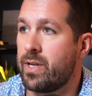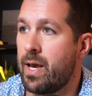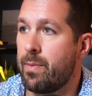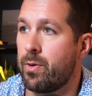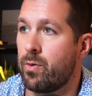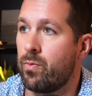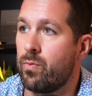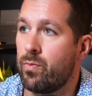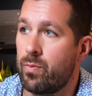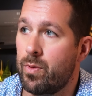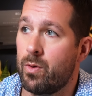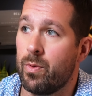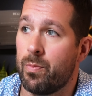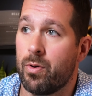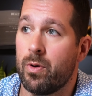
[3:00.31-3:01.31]
to happen?
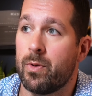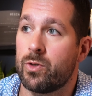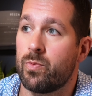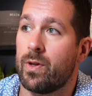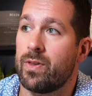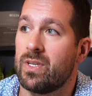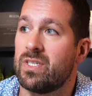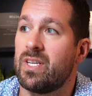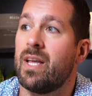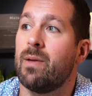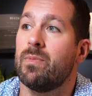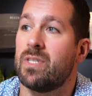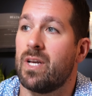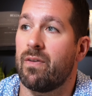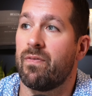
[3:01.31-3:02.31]
Well, we pretty much want the same
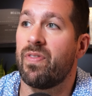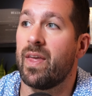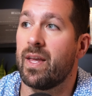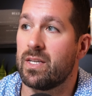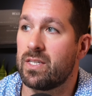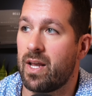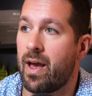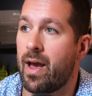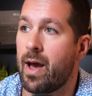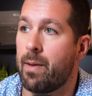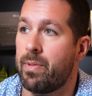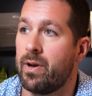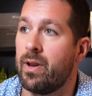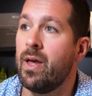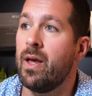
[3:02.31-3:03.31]
set of things to
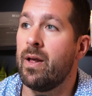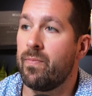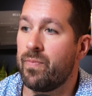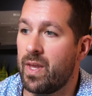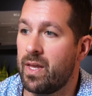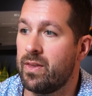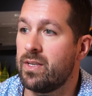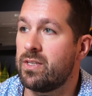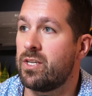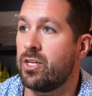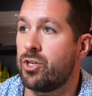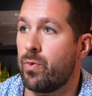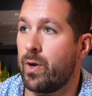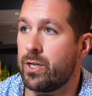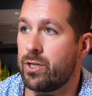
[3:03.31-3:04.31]
happen. In this
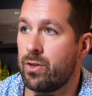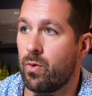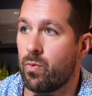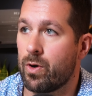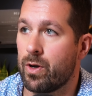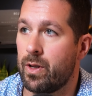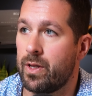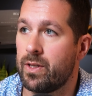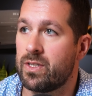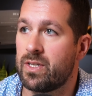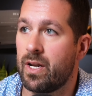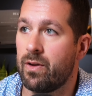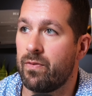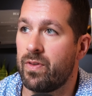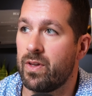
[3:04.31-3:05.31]
situation, though, we're going to,
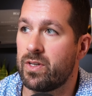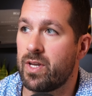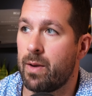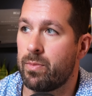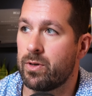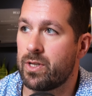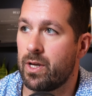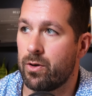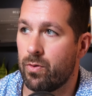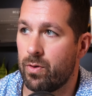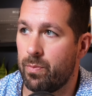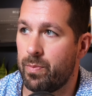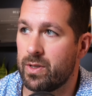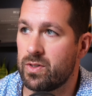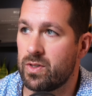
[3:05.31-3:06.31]
instead of the 10% going
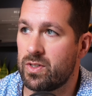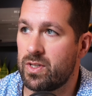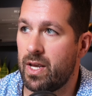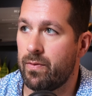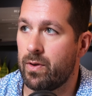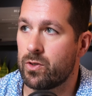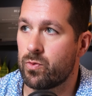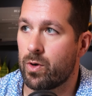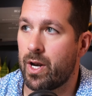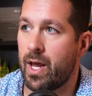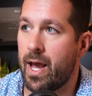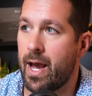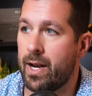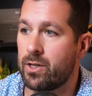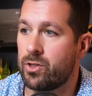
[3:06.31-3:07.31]
to business savings, we're going
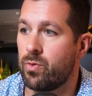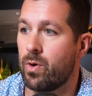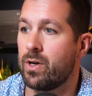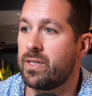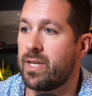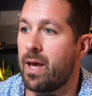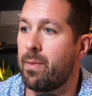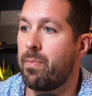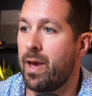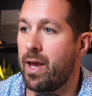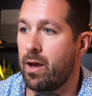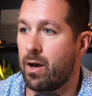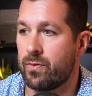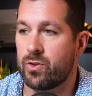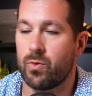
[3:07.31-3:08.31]
to add it to our debt
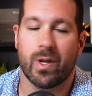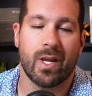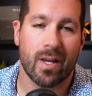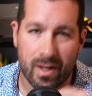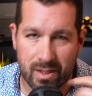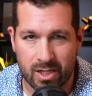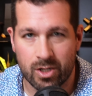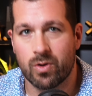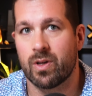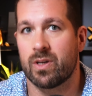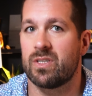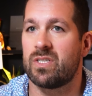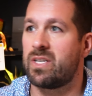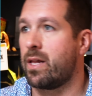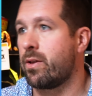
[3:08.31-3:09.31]
payoff so we can continue to
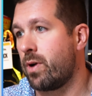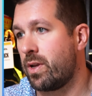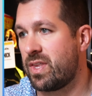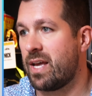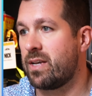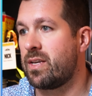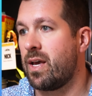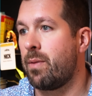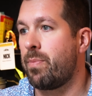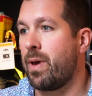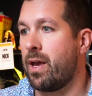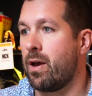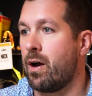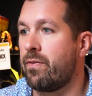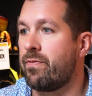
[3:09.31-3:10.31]
accelerate that debt
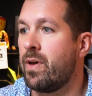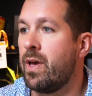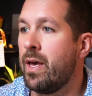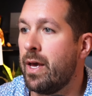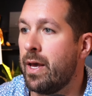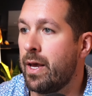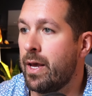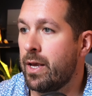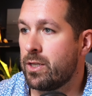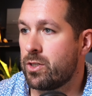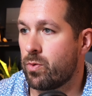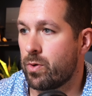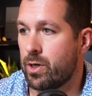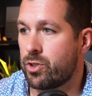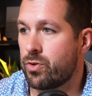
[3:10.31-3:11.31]
payoff. So
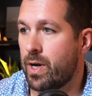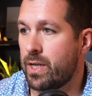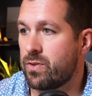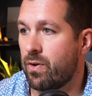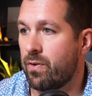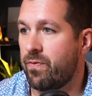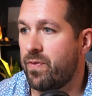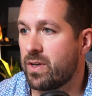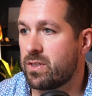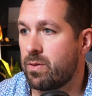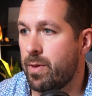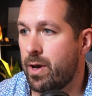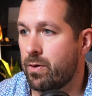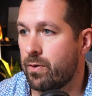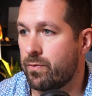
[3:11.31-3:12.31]
we're going to transfer a fixed
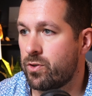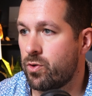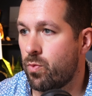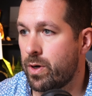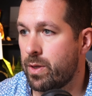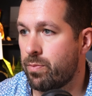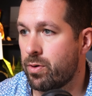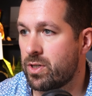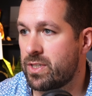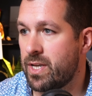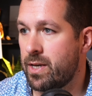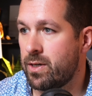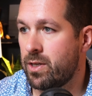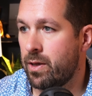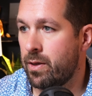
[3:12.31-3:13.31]
amount of
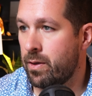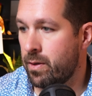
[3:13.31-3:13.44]
20%